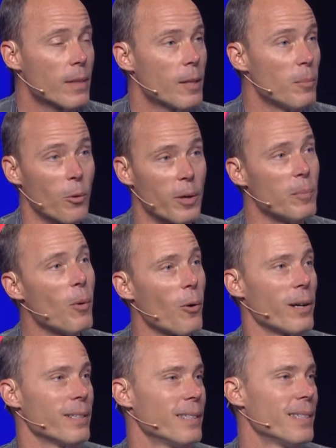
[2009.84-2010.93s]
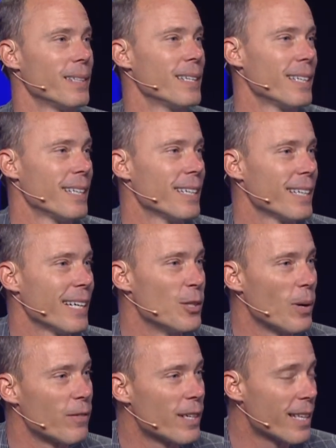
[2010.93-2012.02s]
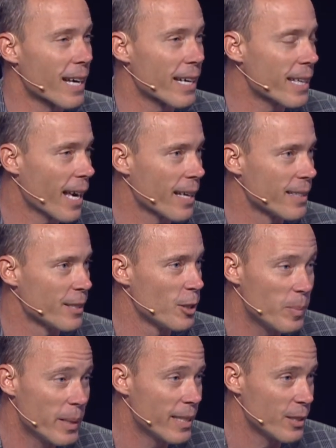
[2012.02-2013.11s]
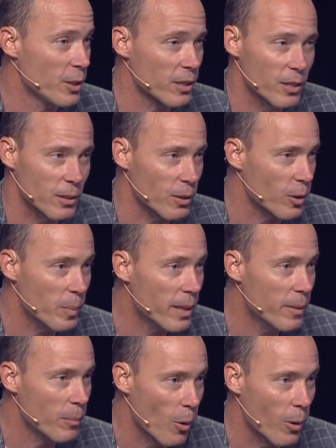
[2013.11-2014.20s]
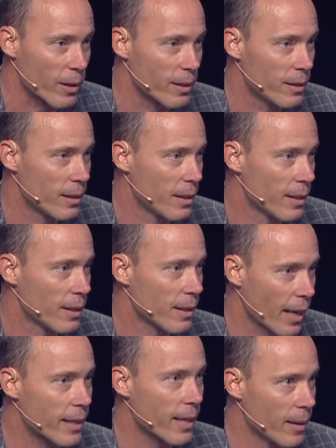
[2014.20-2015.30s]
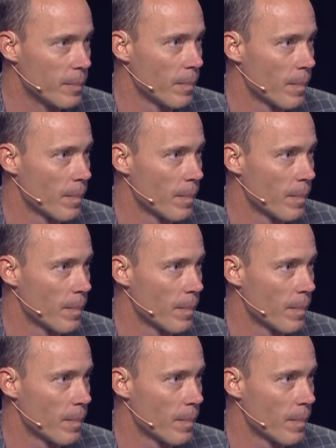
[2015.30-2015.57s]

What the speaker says: More and more, I do everything I can to be just a little bit more like him.